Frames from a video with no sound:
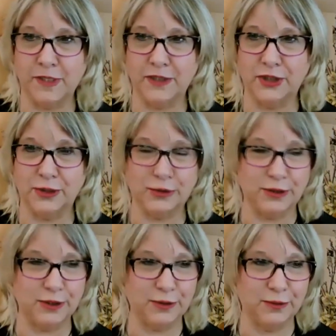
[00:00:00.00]

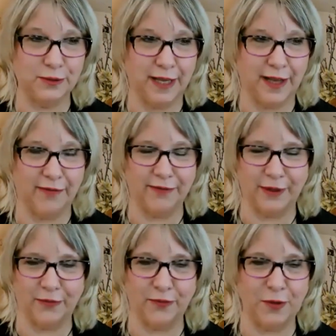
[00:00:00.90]
children who have,
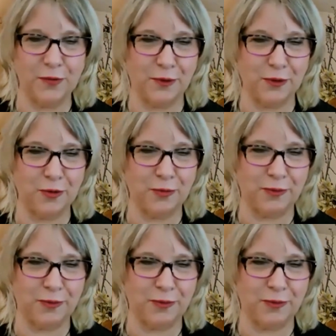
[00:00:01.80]
flown the coop